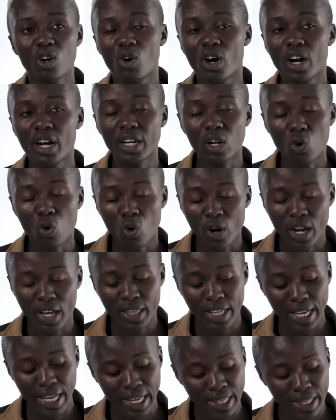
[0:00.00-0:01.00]
And
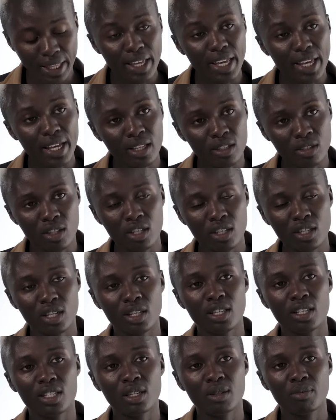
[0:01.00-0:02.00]
can they exist at
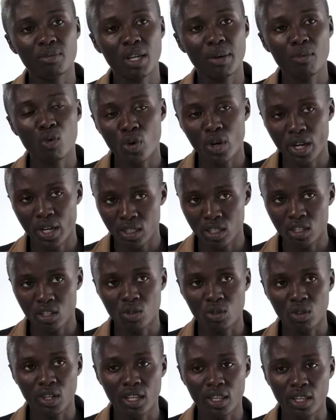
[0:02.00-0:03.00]
the same time, coexist
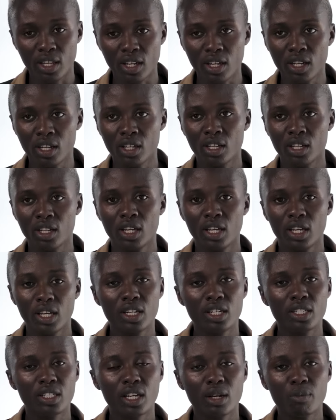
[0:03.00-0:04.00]
together
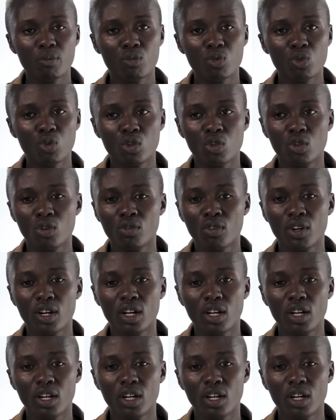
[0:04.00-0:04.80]
in some sort of